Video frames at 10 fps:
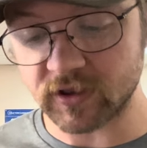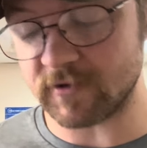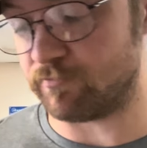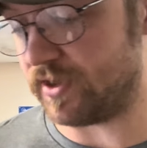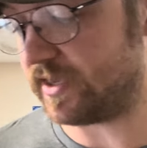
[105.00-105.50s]

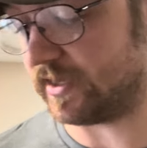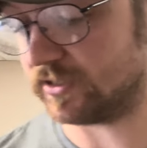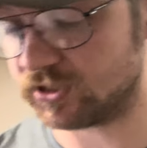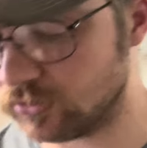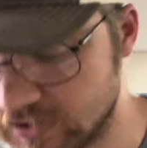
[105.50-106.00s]
big
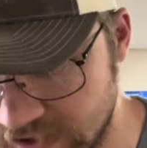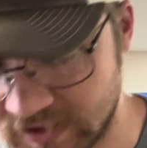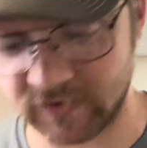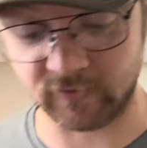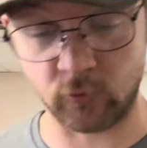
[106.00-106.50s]
into and getting
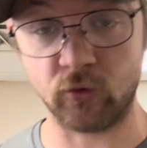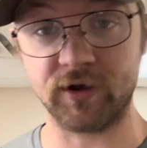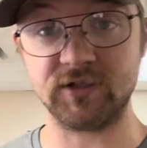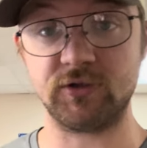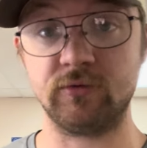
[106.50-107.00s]
even more
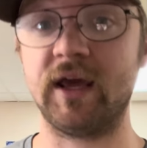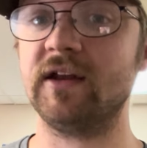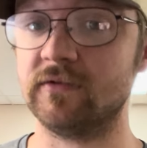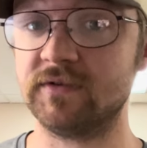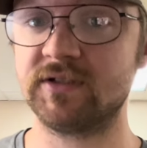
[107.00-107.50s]
into
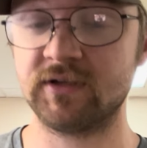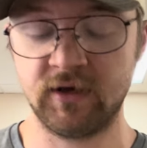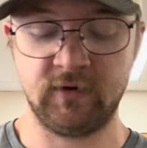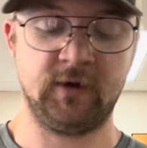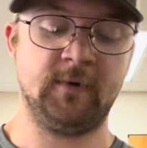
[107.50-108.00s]
natives.
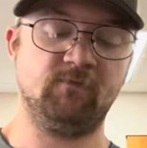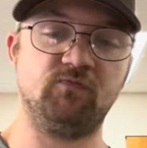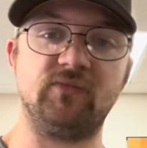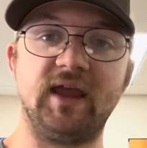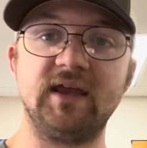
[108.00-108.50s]

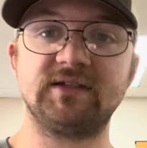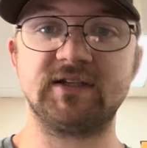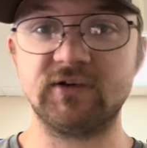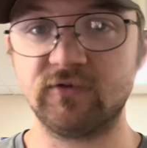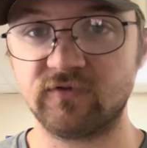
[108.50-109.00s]

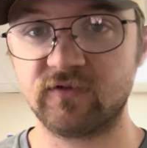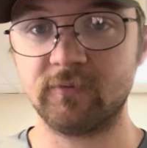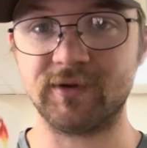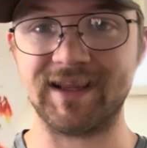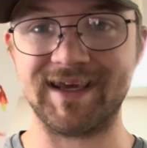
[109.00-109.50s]
Native
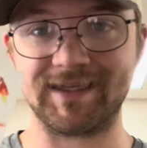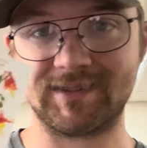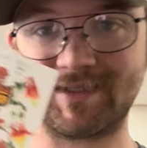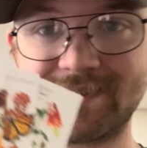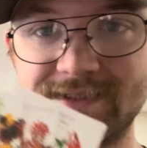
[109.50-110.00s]

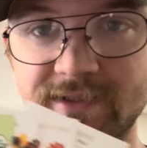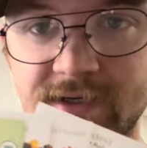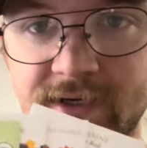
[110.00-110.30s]
plants.